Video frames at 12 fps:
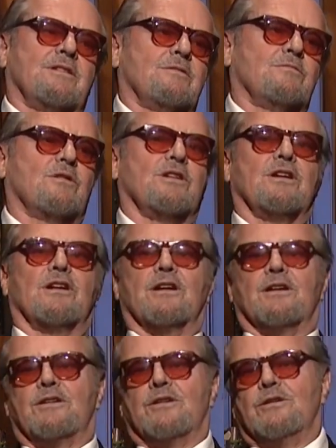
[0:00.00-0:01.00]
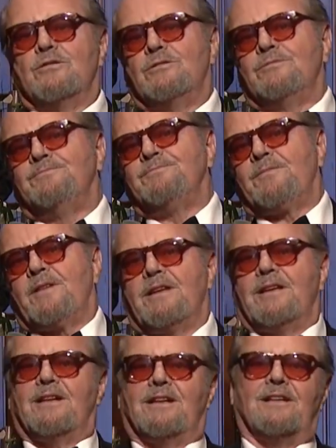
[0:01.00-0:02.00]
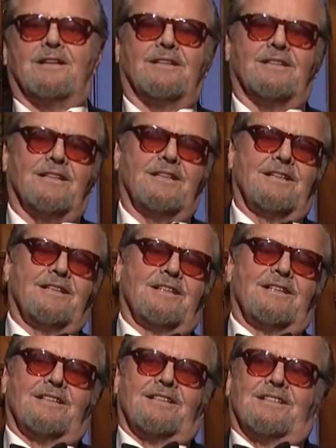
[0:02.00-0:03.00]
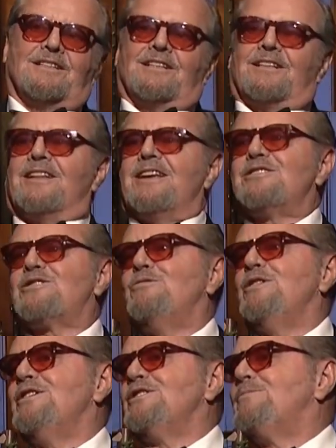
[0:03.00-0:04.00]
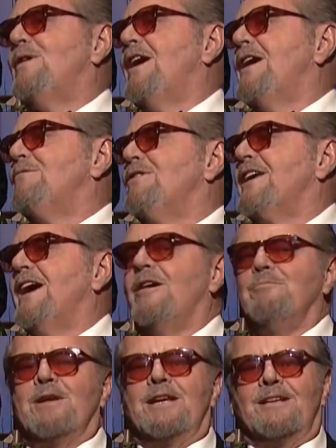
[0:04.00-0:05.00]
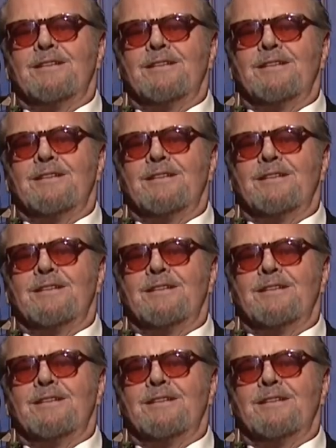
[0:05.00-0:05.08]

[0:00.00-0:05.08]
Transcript: be working as an actor. And this announcement left movie fans totally devastated.